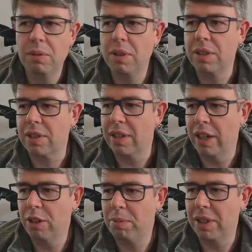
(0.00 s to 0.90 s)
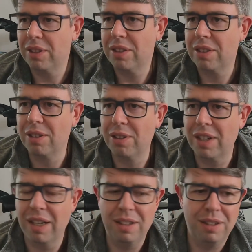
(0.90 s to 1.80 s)
it's going to help us to look
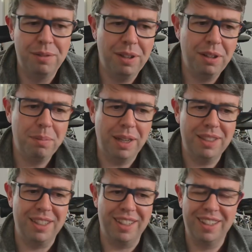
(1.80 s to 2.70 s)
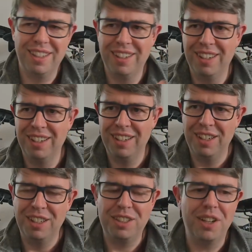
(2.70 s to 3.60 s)
at a very basic
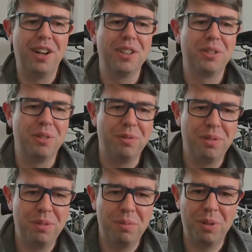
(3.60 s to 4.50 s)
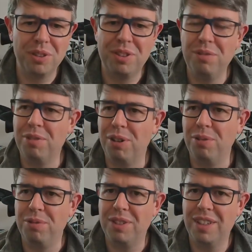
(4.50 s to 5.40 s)
chart of what's
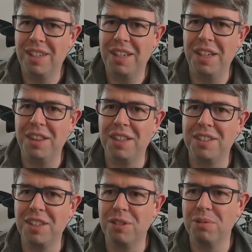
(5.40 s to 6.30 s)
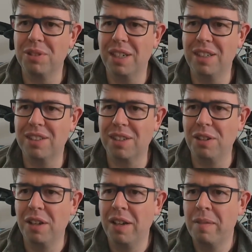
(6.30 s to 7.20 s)
involved in the signal chain. So
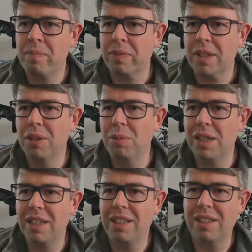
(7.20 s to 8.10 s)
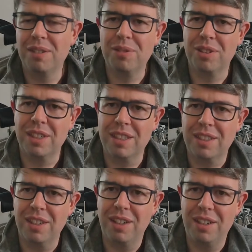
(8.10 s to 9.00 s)
at one end, I've got a
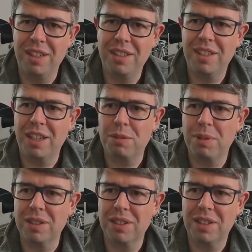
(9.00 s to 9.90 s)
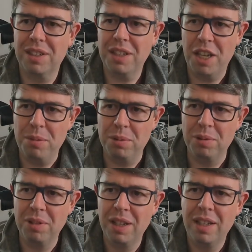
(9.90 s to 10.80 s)
guitar. Into that's plugged a
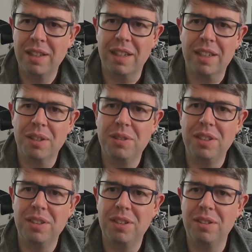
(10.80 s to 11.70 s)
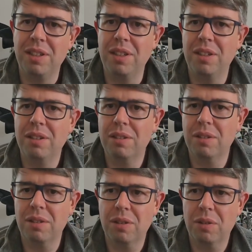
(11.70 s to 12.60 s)
cable that goes into the
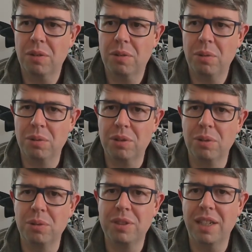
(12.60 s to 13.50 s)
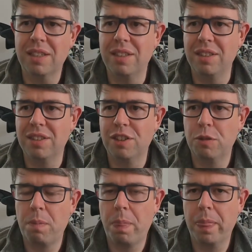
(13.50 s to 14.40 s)
Quad Cortex's
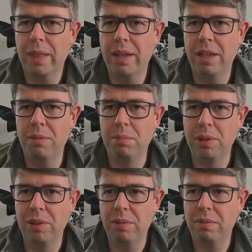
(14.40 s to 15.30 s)
input